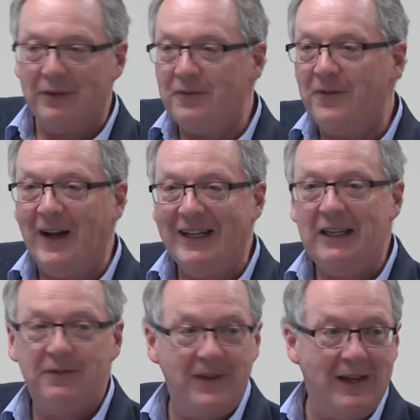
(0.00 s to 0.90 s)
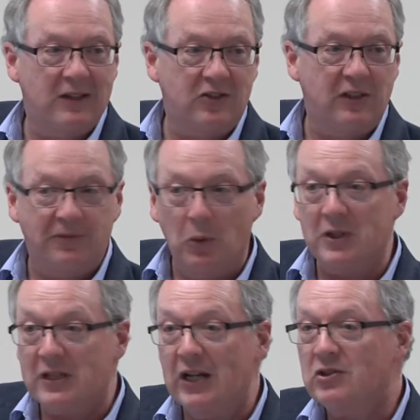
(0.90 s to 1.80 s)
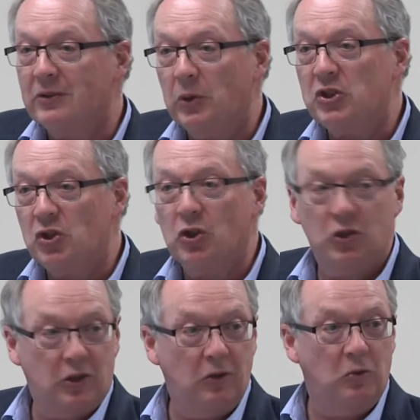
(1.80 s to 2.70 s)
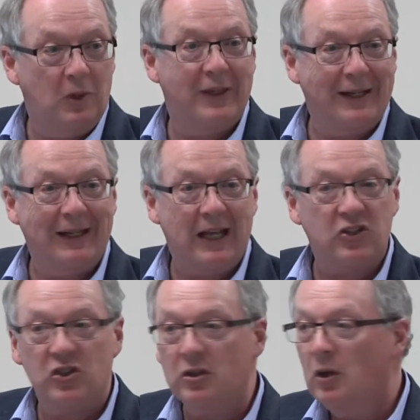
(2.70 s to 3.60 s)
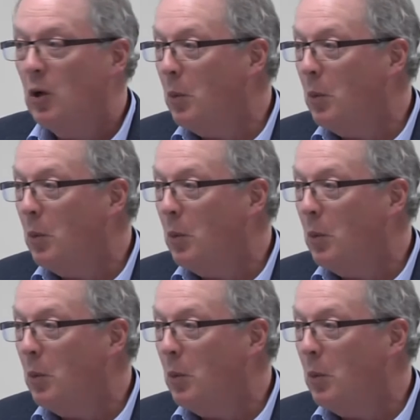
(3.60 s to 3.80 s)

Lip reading: funny fantasy foretaste of what you could do with an election